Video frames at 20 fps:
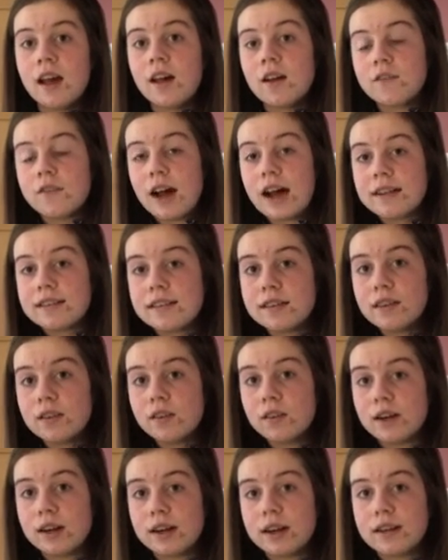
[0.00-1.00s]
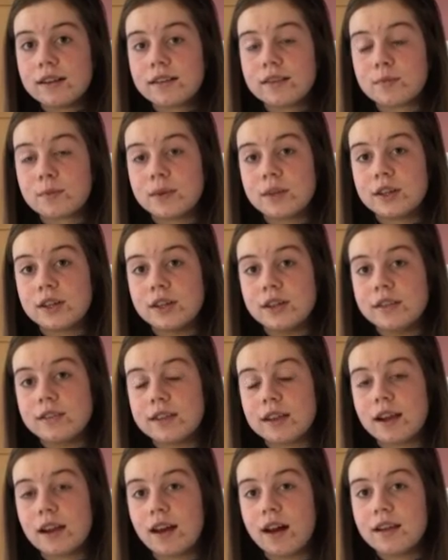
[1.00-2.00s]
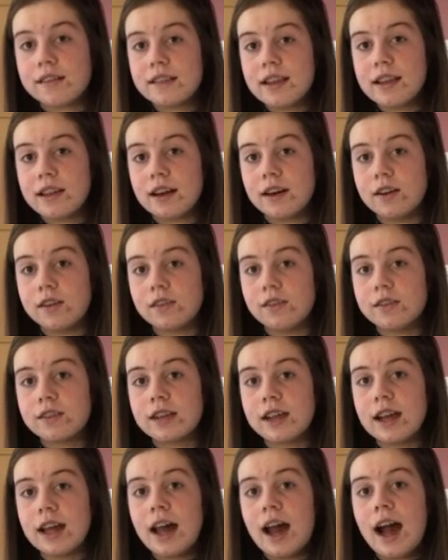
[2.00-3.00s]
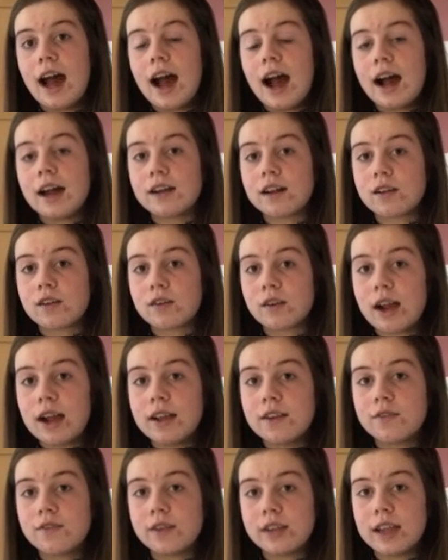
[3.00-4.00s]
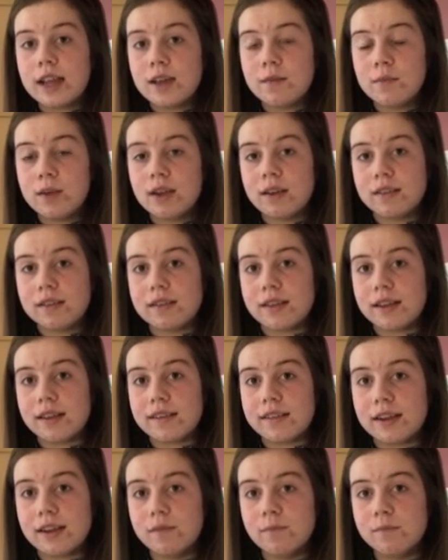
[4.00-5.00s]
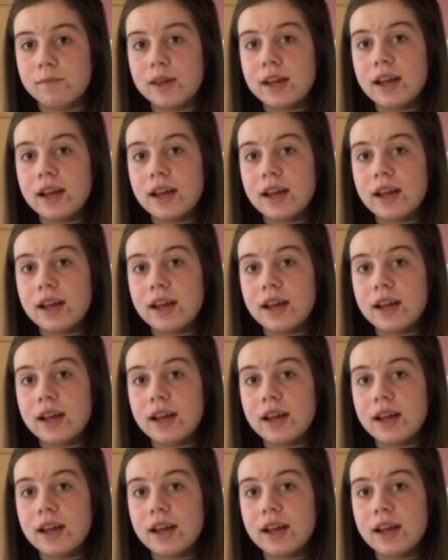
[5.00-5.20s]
Fats and oils produce a glossy coat and are great for the immune system,